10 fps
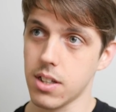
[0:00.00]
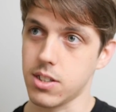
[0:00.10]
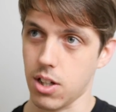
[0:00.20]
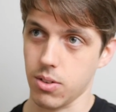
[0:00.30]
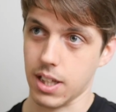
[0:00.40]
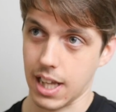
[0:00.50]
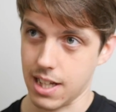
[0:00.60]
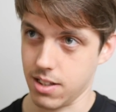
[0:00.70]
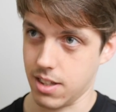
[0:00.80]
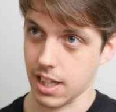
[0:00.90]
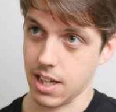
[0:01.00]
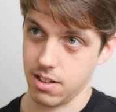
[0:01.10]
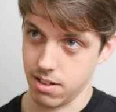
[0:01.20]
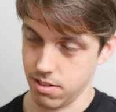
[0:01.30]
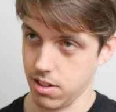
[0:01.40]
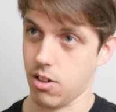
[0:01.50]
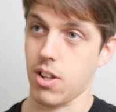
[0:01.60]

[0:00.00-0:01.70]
So they get, you know,